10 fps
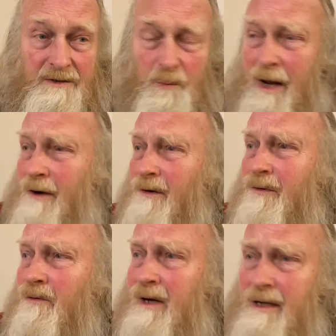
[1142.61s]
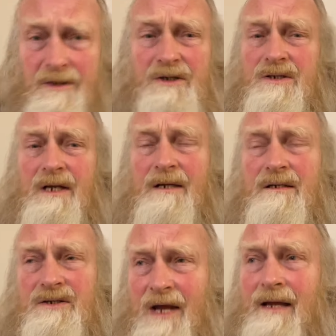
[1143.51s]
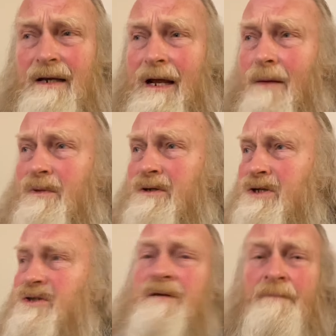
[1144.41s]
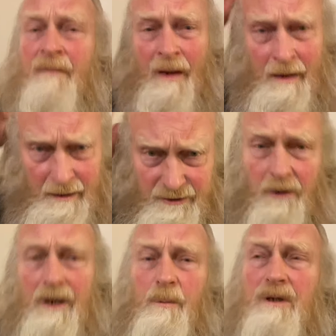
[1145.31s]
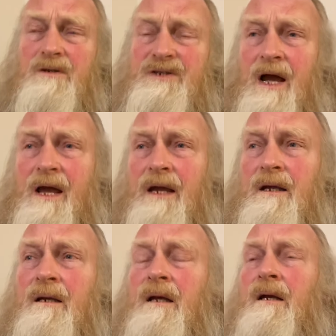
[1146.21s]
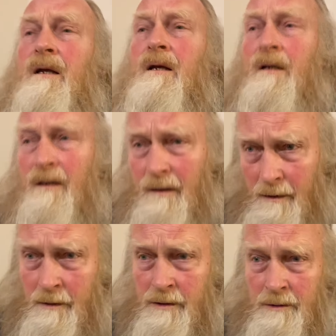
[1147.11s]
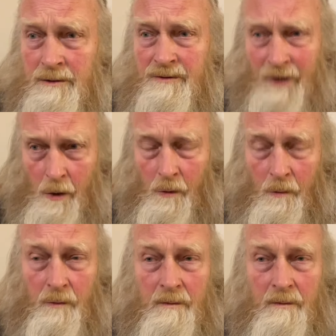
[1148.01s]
Where are the religious leaders standing up and just jolly well saying, no,